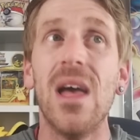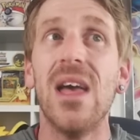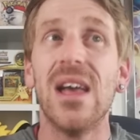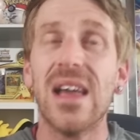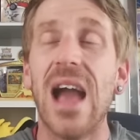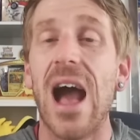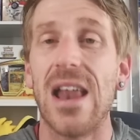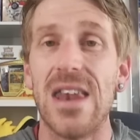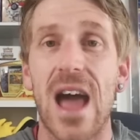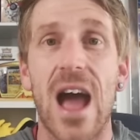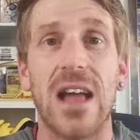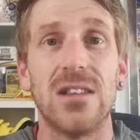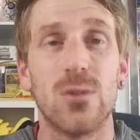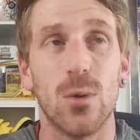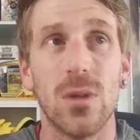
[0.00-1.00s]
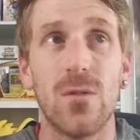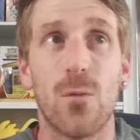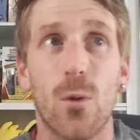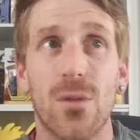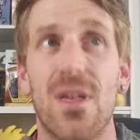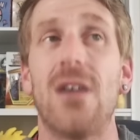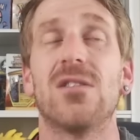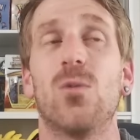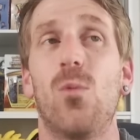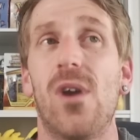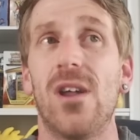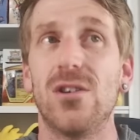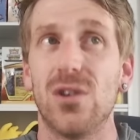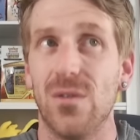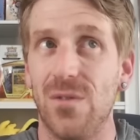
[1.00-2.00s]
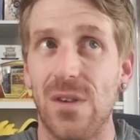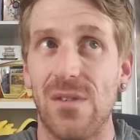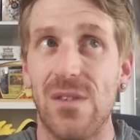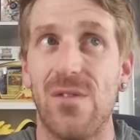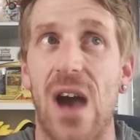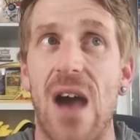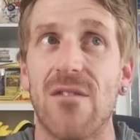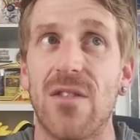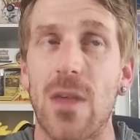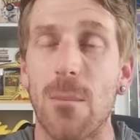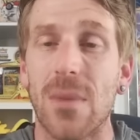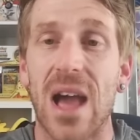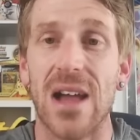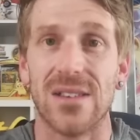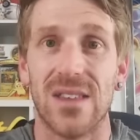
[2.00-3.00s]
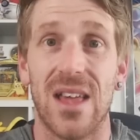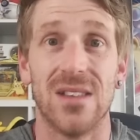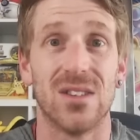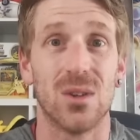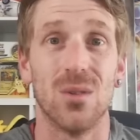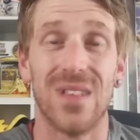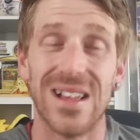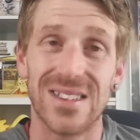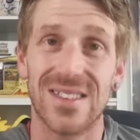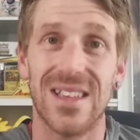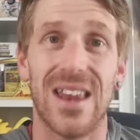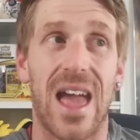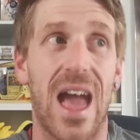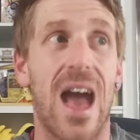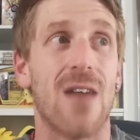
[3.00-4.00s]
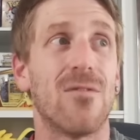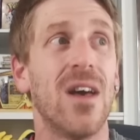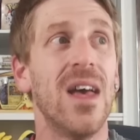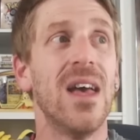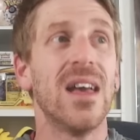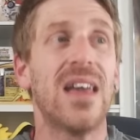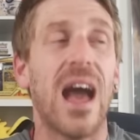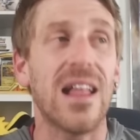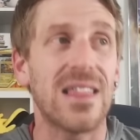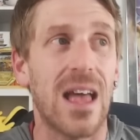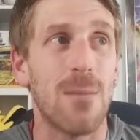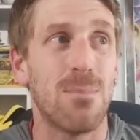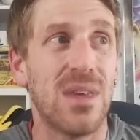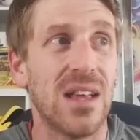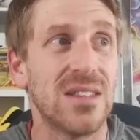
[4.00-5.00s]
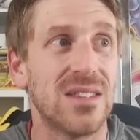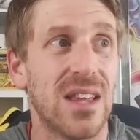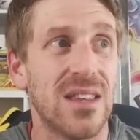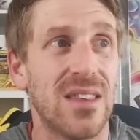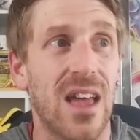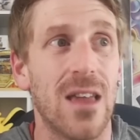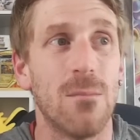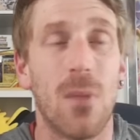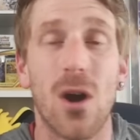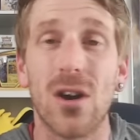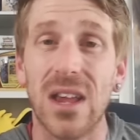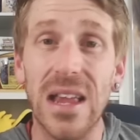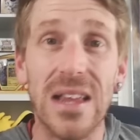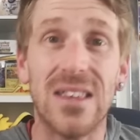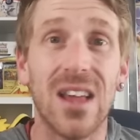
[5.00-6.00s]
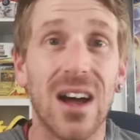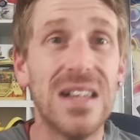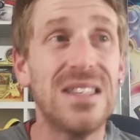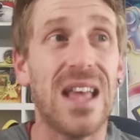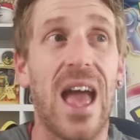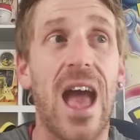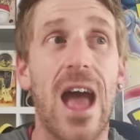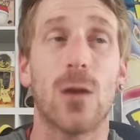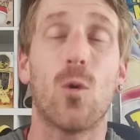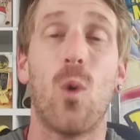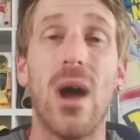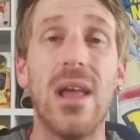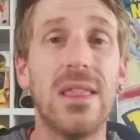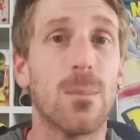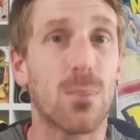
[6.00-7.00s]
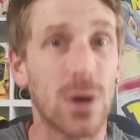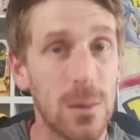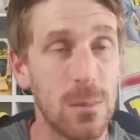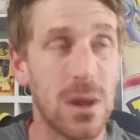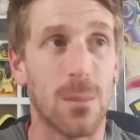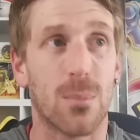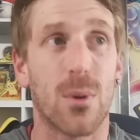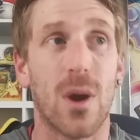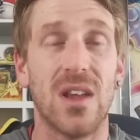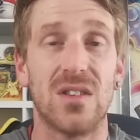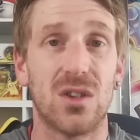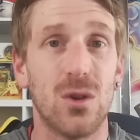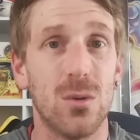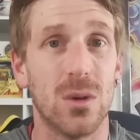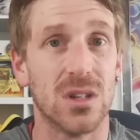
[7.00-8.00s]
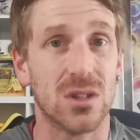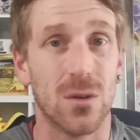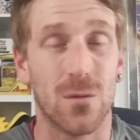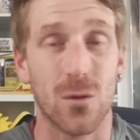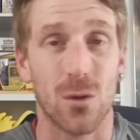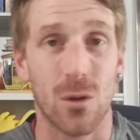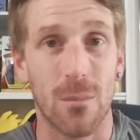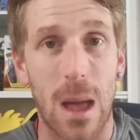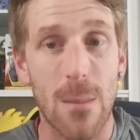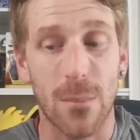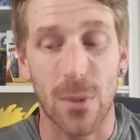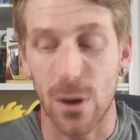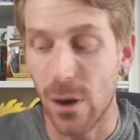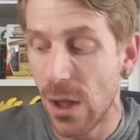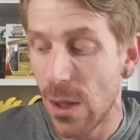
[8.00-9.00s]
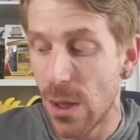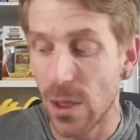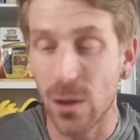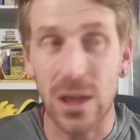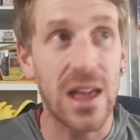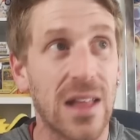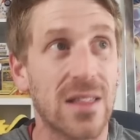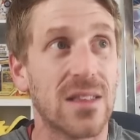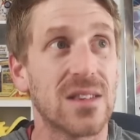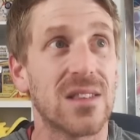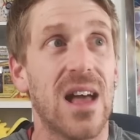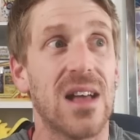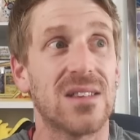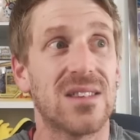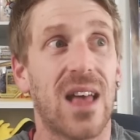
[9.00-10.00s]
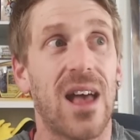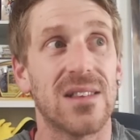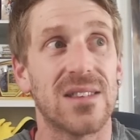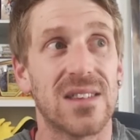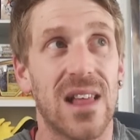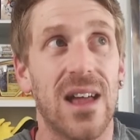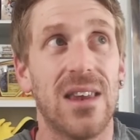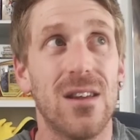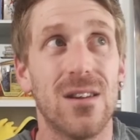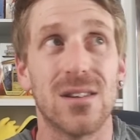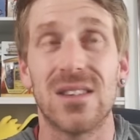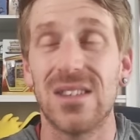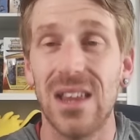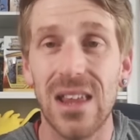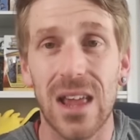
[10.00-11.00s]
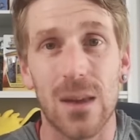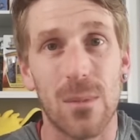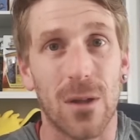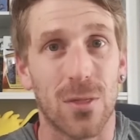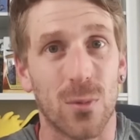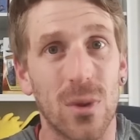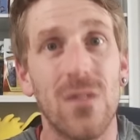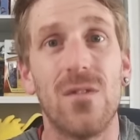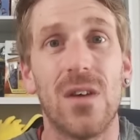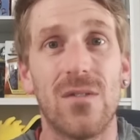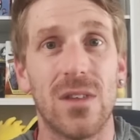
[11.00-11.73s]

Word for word: got nines, only 4,155 of them got 10. So less than half got that PSA 10 mark. It does add quite the premium price to it. So if you remember looking this last slide here, it's sitting at about 350,